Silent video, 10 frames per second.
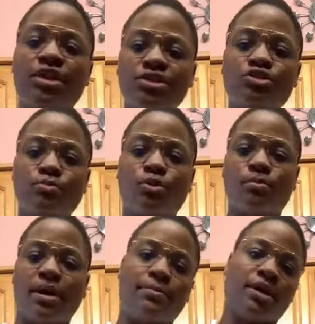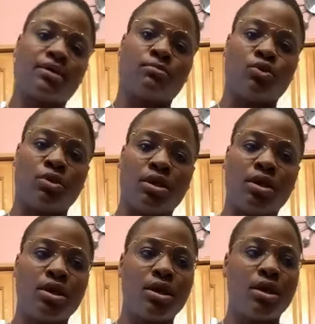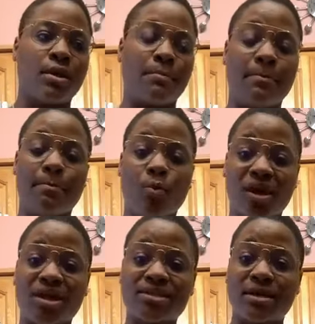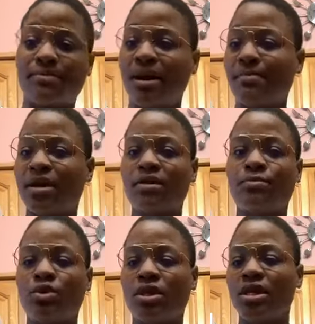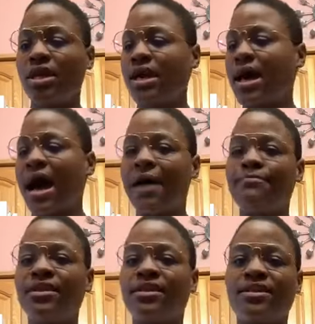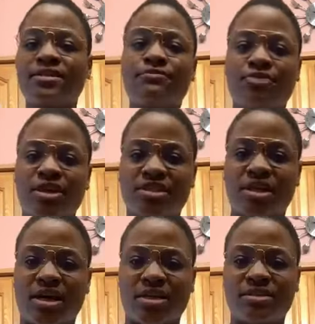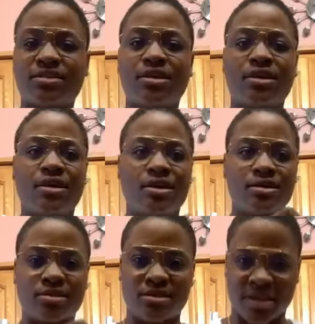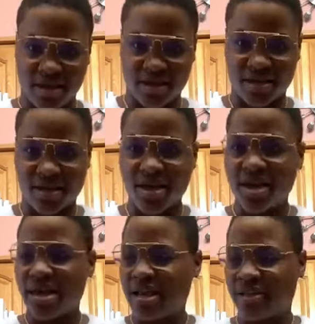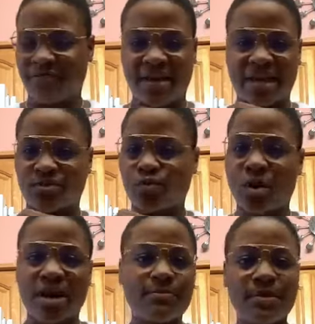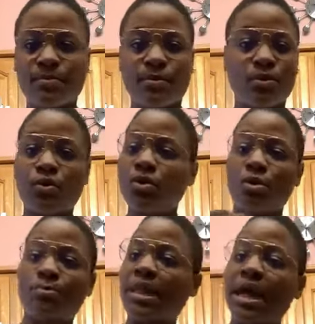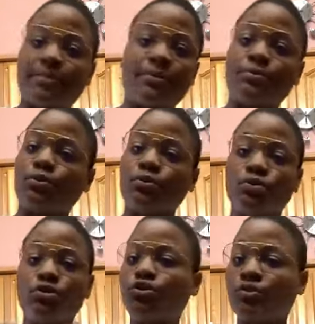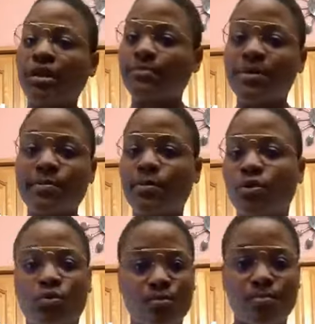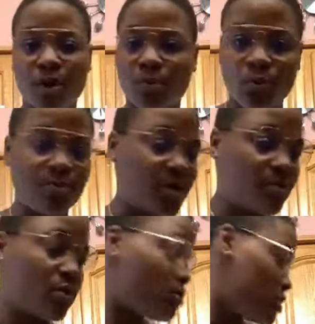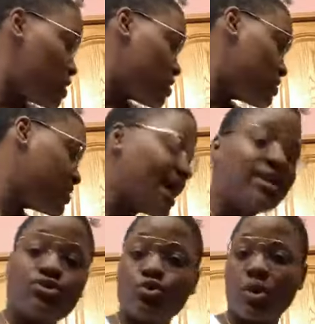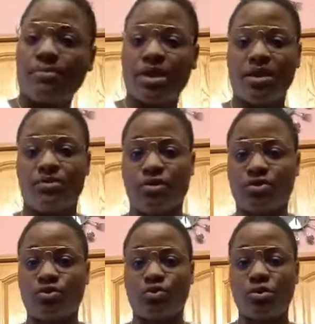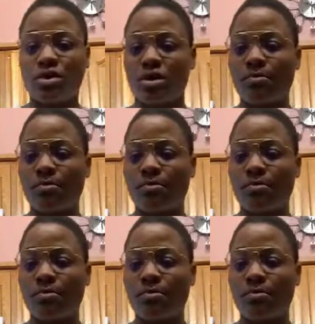reachable by my community. And when I say by my community, I mean disenfranchised society. And if that's white people, black people, green people, purple people, that is who I'm catering to.